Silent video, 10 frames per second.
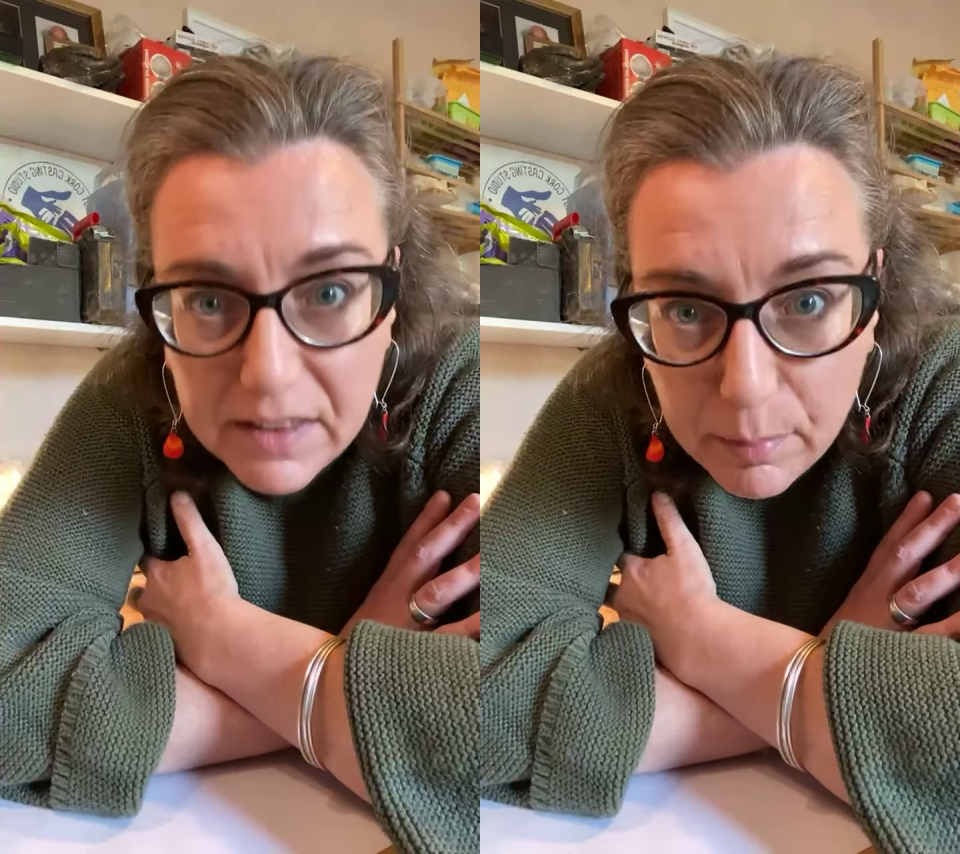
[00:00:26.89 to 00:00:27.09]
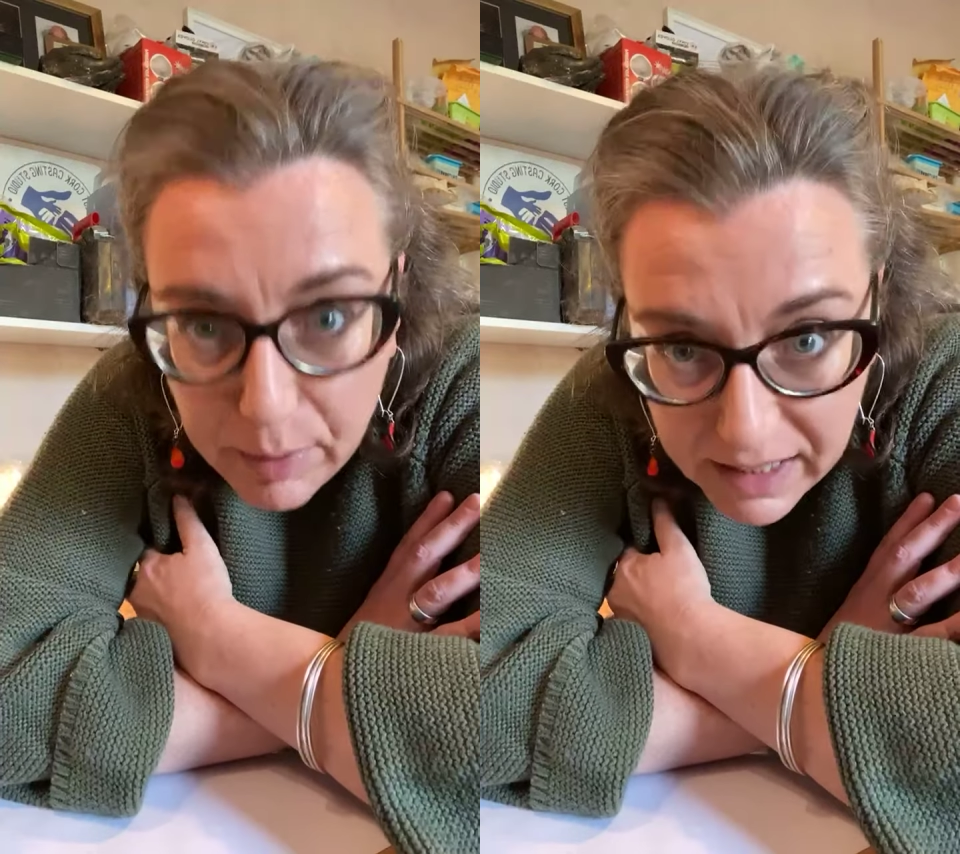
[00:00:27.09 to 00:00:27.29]

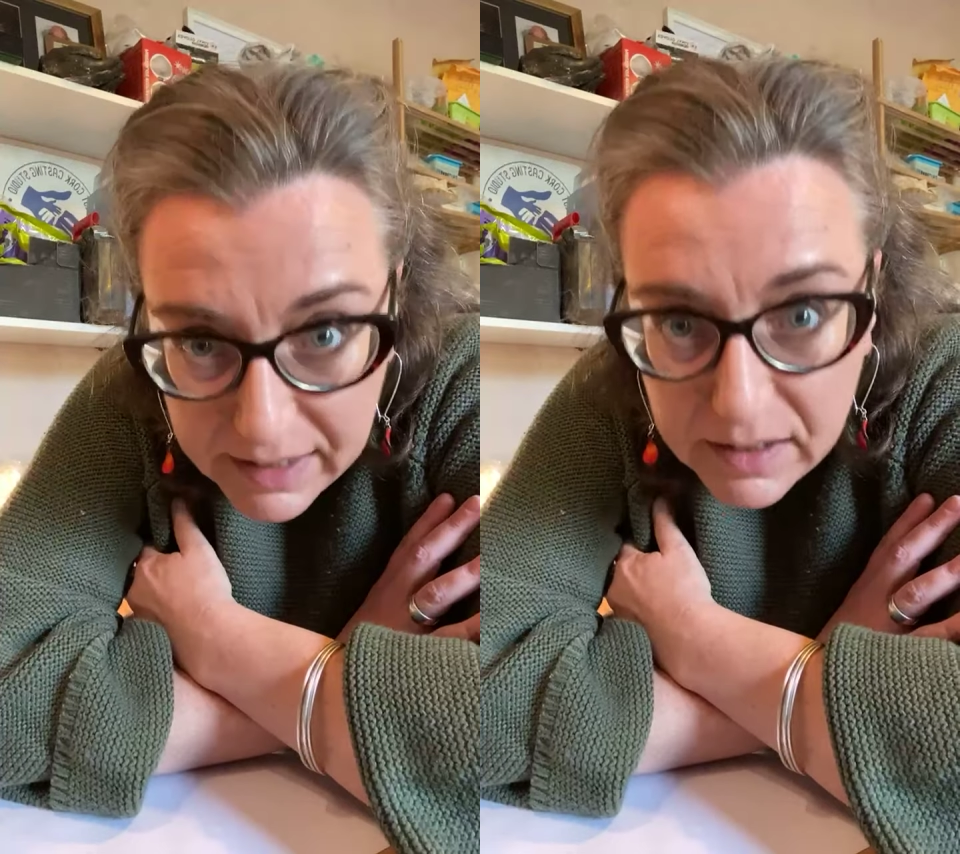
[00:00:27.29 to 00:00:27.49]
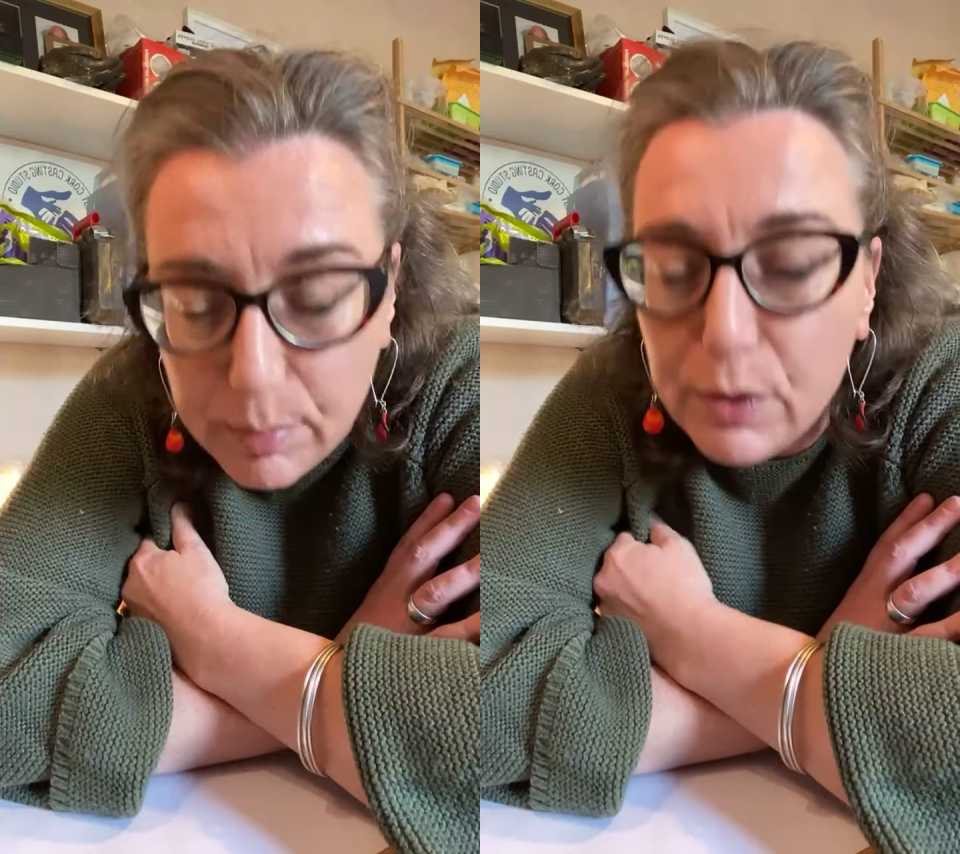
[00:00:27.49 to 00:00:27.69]
them back
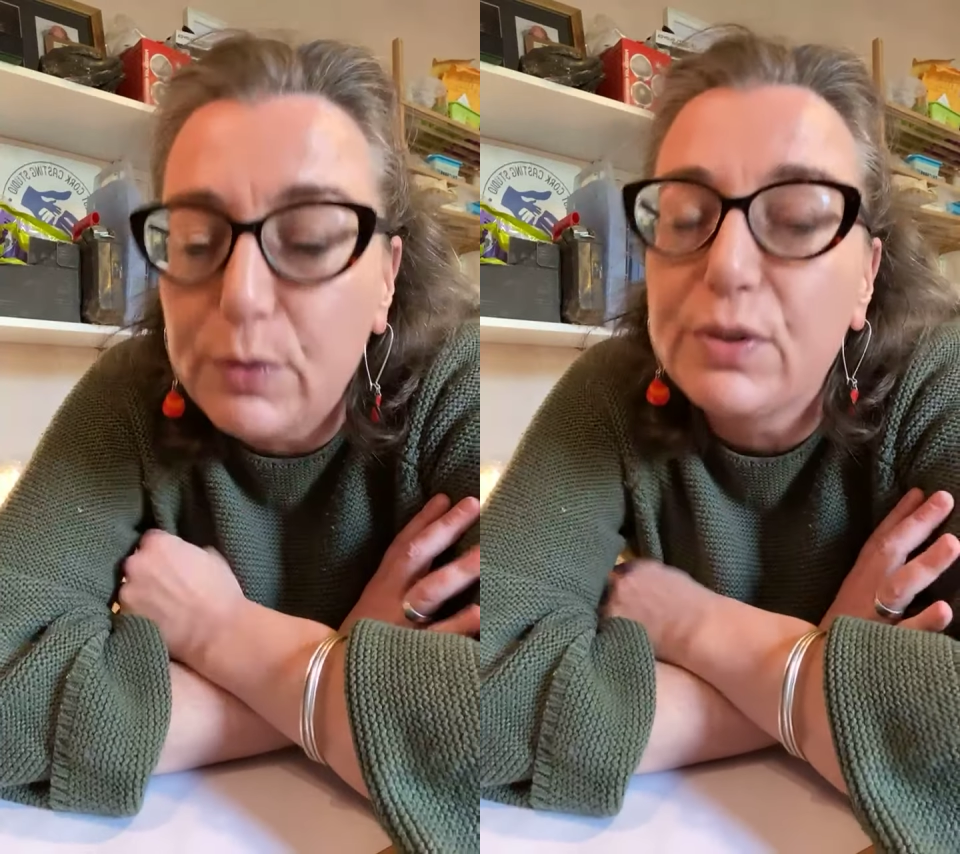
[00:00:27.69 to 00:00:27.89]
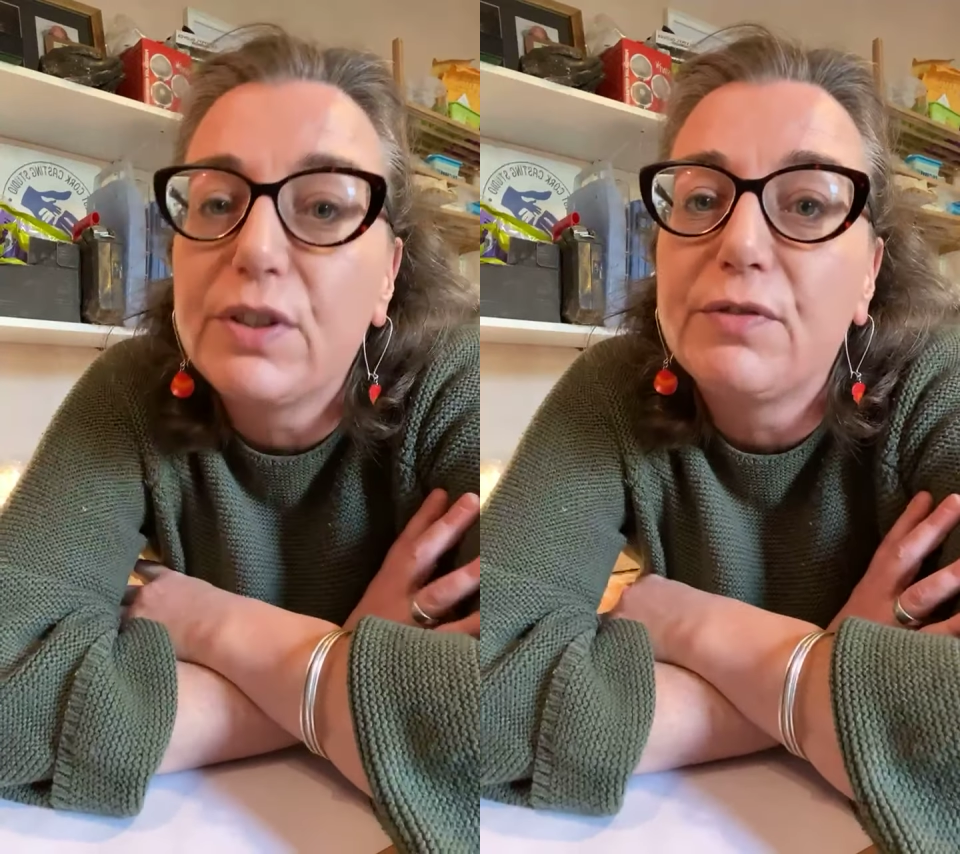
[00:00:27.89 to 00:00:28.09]
in the
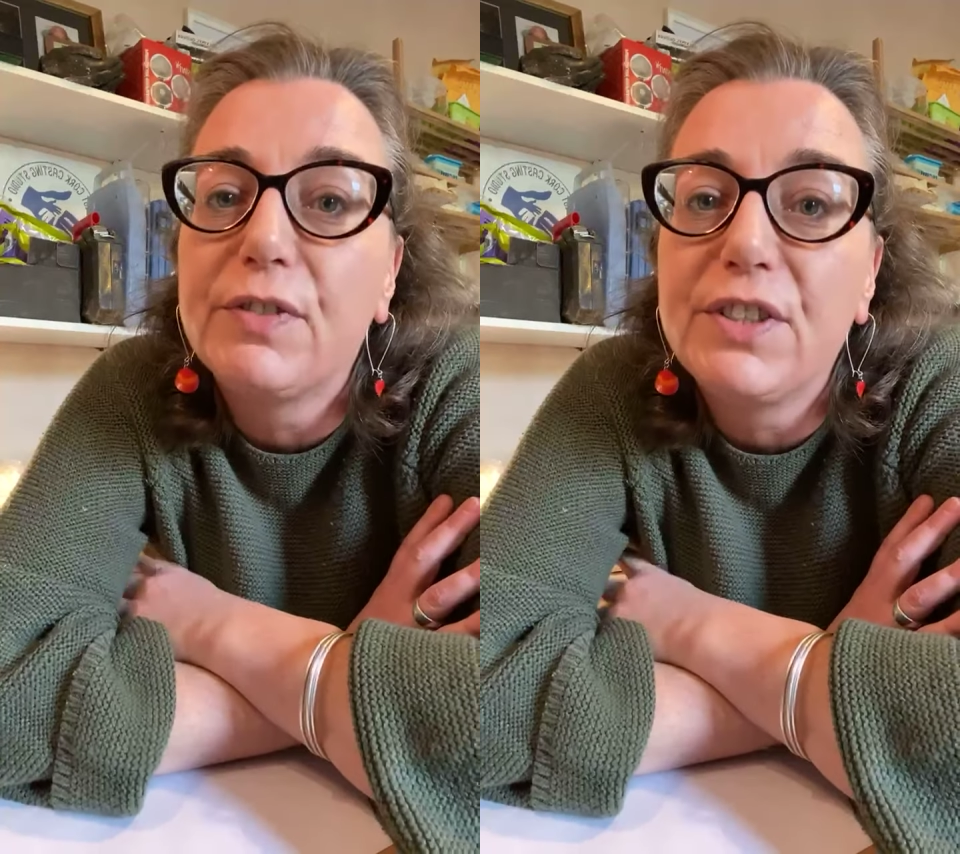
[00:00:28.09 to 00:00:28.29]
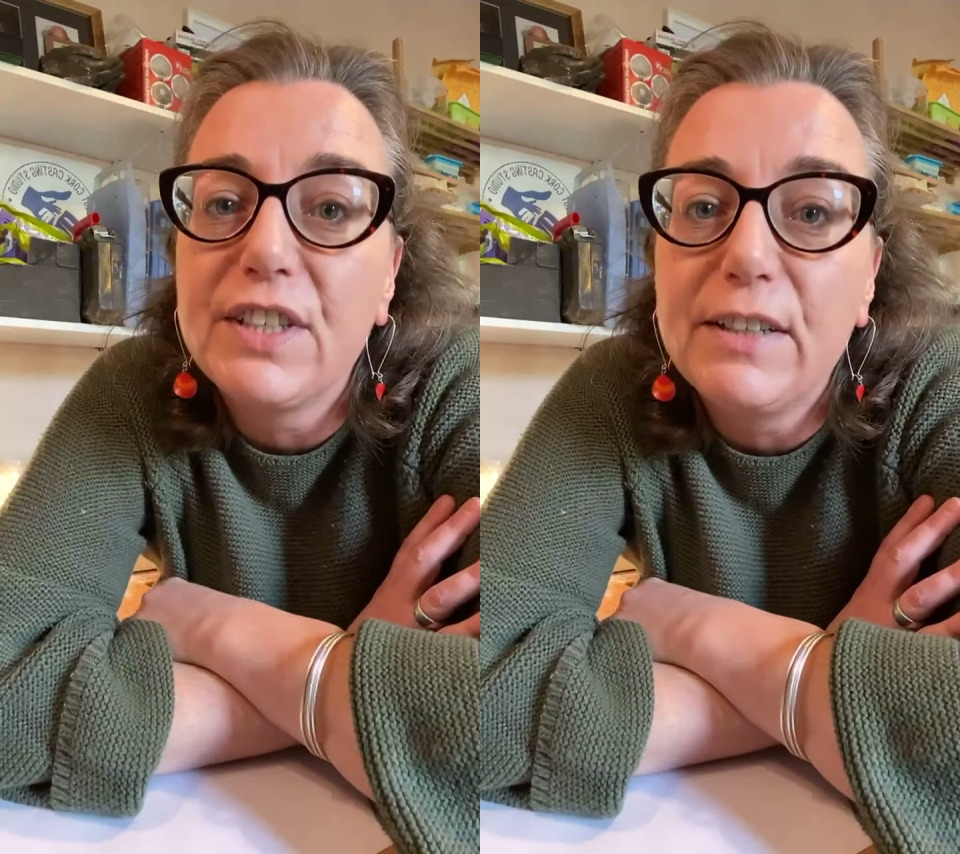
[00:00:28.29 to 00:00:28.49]
post for
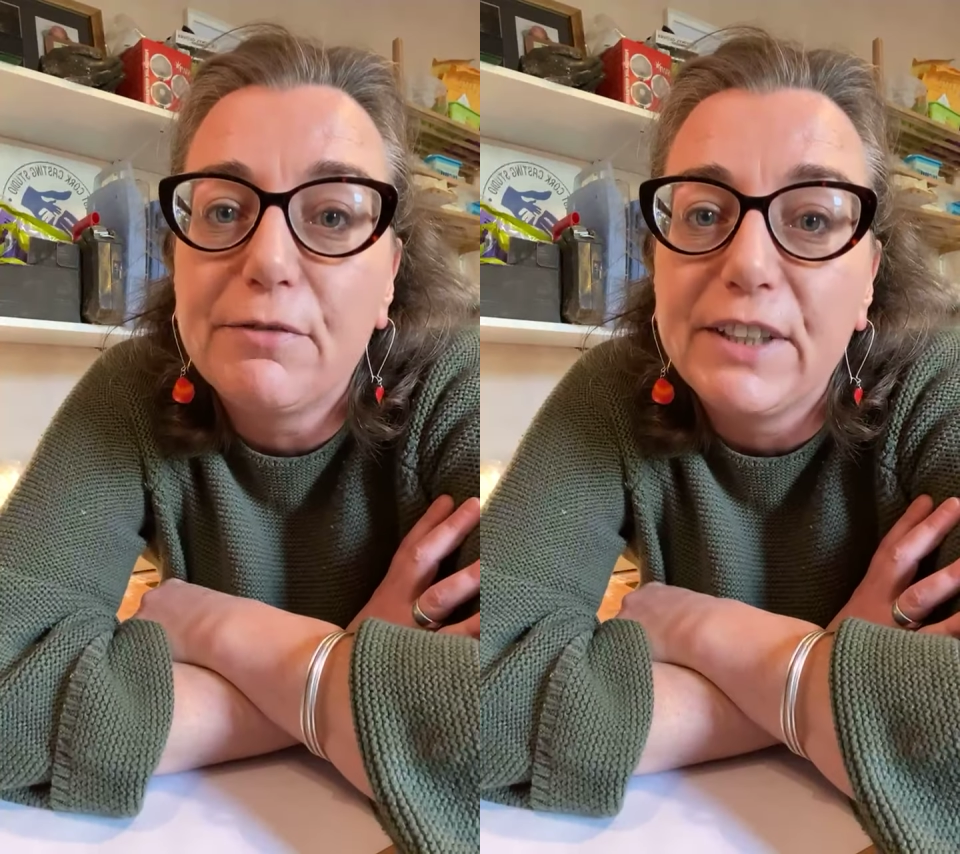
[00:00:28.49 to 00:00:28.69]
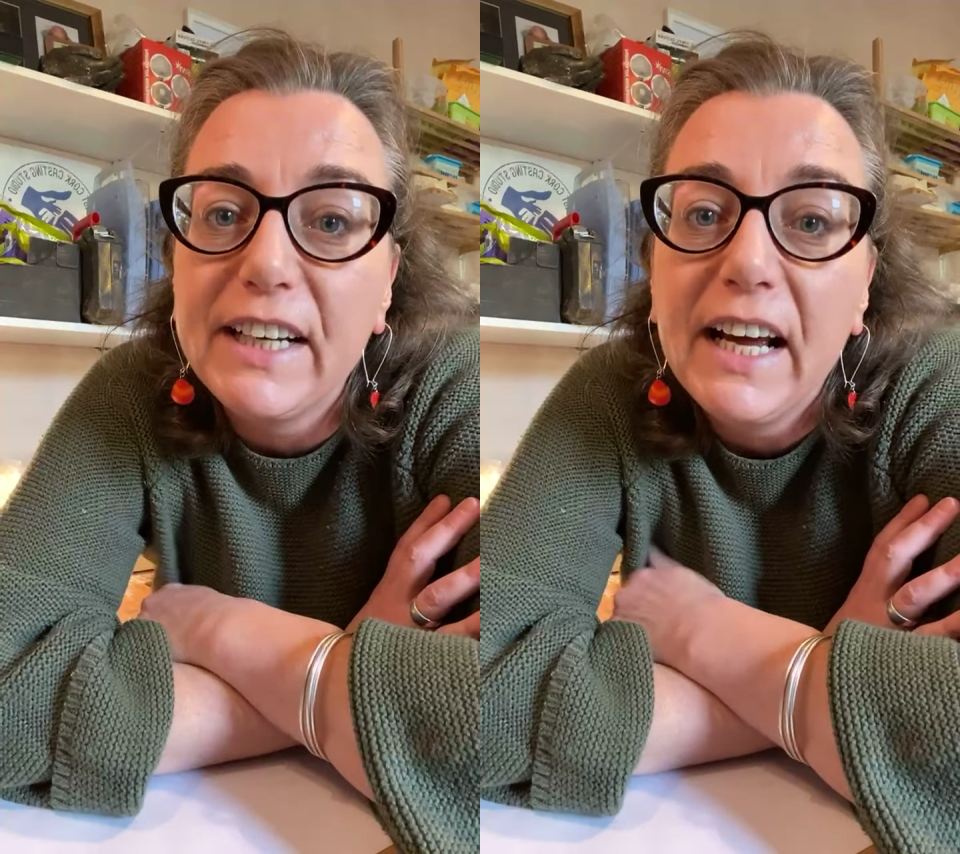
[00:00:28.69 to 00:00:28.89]
delivery.